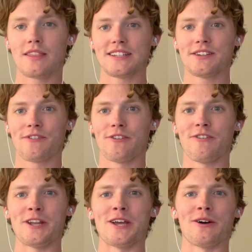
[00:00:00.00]
that's it for the
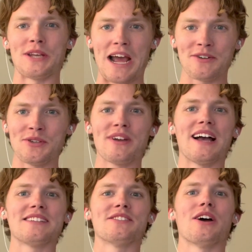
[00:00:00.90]
video. Now you
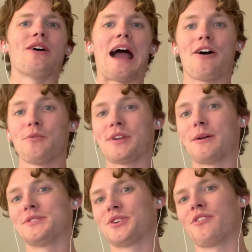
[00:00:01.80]
guys know how to
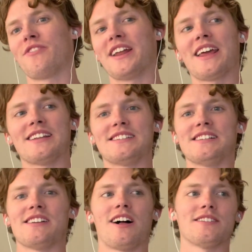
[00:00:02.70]
become a certified
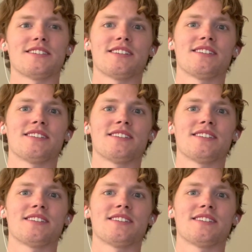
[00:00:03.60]
anesthesiologist